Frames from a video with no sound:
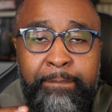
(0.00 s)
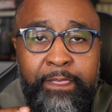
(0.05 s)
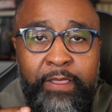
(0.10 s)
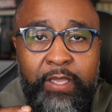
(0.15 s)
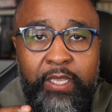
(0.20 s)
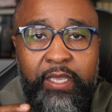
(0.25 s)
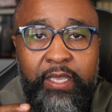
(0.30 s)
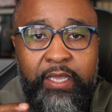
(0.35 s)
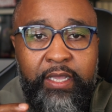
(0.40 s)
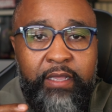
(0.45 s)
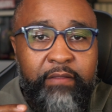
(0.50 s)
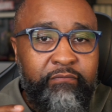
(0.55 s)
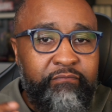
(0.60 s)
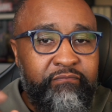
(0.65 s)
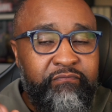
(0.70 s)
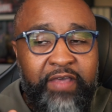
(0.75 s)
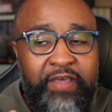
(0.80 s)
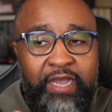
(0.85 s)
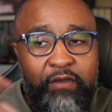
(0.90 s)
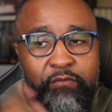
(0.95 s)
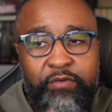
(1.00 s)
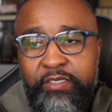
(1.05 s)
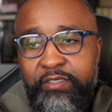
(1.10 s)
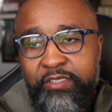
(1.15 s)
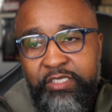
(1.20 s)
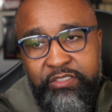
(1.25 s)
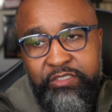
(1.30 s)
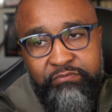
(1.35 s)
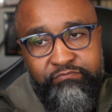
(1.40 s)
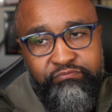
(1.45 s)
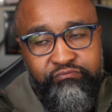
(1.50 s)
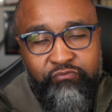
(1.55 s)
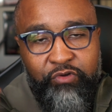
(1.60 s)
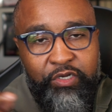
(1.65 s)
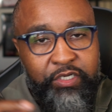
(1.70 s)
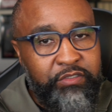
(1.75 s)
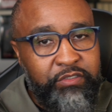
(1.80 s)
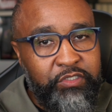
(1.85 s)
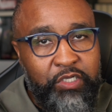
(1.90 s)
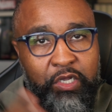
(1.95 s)
and this
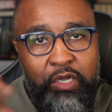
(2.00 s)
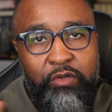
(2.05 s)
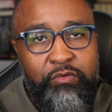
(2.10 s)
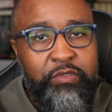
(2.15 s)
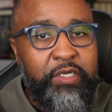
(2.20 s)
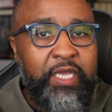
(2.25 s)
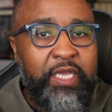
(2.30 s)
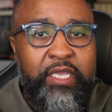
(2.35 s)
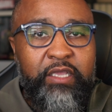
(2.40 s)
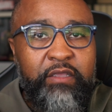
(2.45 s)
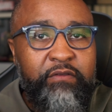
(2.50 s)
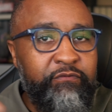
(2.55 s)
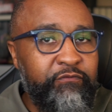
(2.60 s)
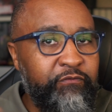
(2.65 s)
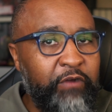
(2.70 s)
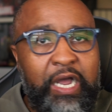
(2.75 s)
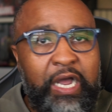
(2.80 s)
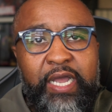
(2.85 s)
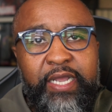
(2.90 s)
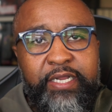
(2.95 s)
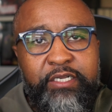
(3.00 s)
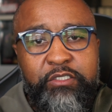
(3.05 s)
runs all day fine.